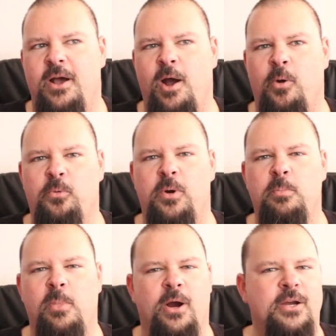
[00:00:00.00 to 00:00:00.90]
a
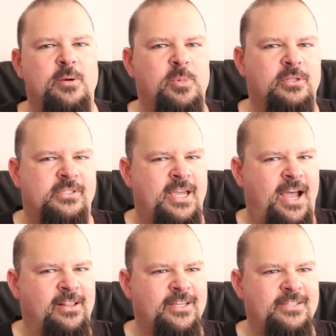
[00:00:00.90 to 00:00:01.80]
remarkable
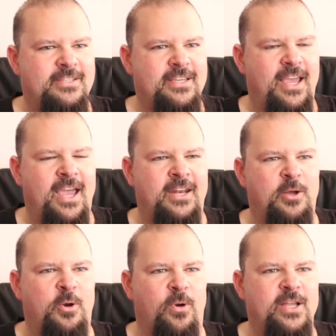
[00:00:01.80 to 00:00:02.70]
talent and a
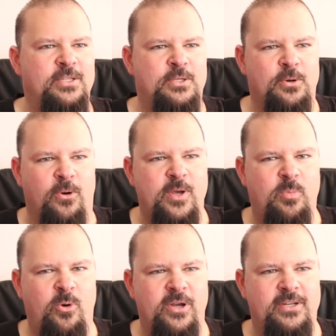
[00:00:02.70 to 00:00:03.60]
great story
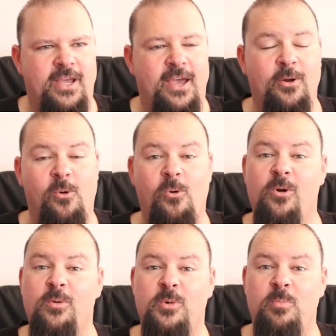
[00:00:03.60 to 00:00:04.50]
point and a
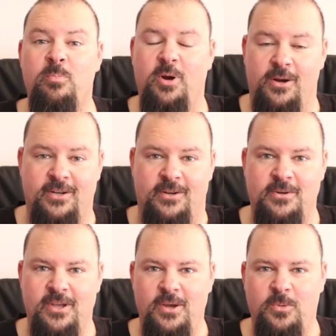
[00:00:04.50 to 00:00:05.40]
horrible
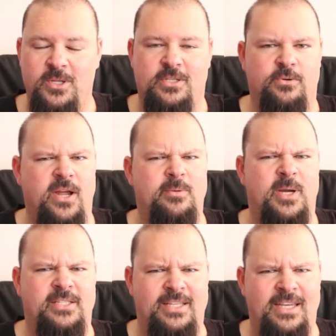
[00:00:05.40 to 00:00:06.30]
burden when surrounded
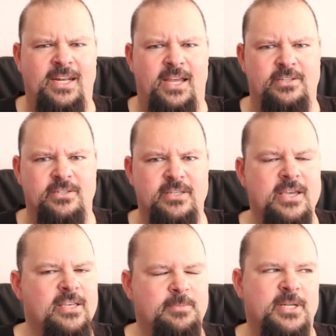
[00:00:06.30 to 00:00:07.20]
by teenagers,
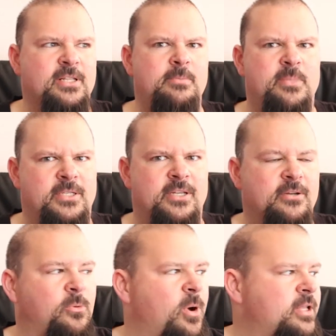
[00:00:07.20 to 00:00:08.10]
especially
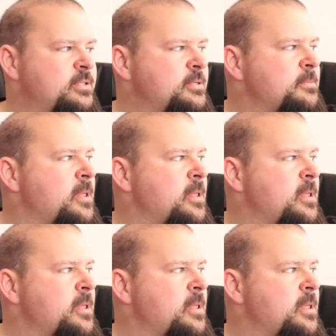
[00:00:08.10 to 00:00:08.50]
mystical ones.